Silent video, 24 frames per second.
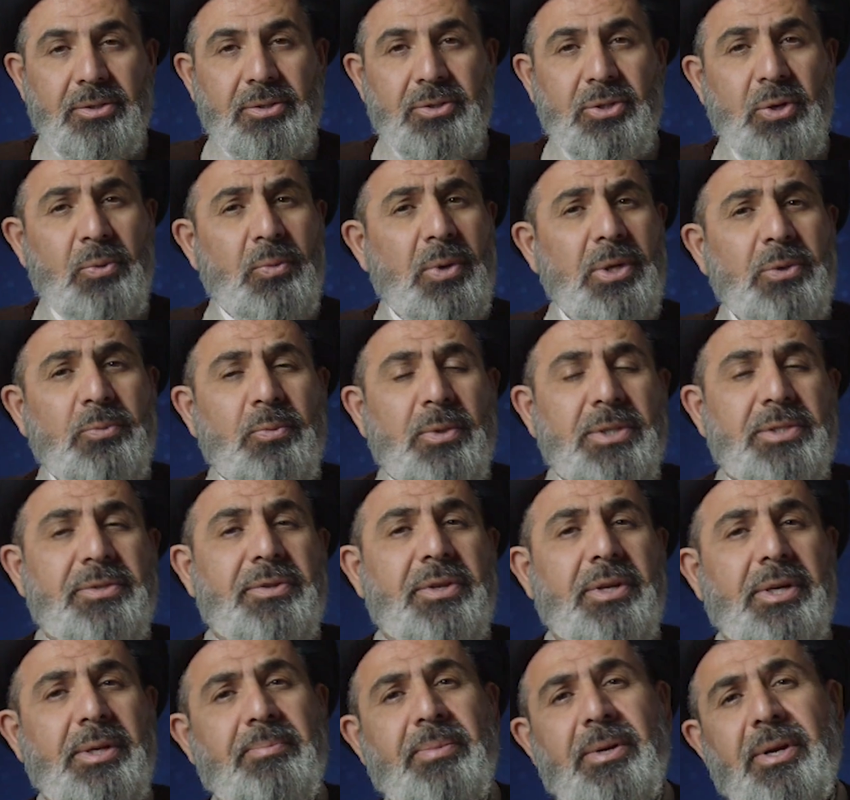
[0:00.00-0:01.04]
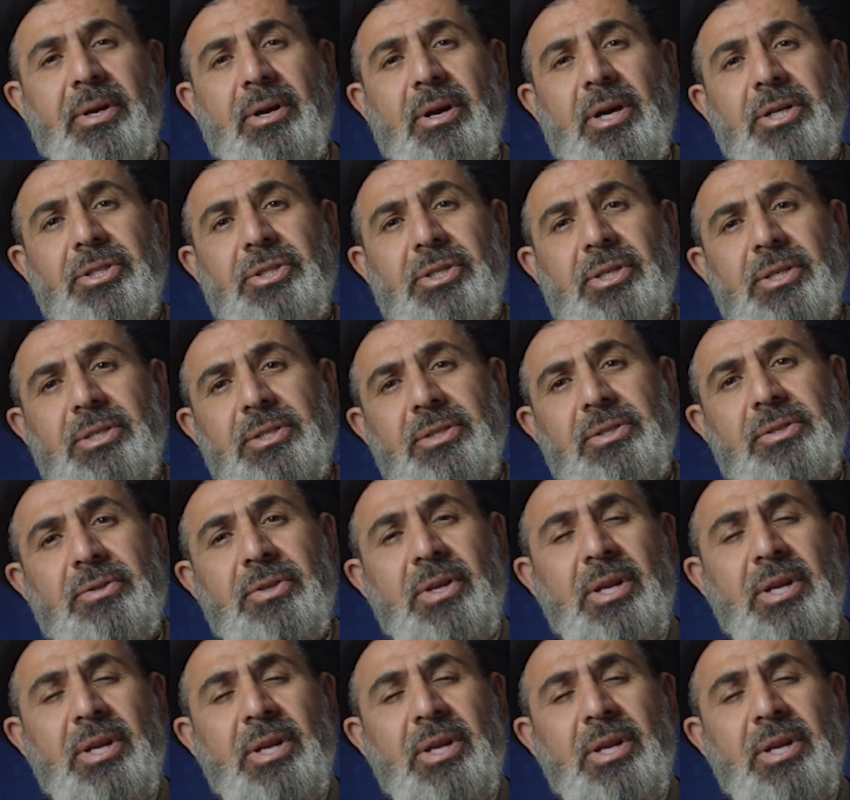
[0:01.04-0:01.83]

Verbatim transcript: So what was the repercussions?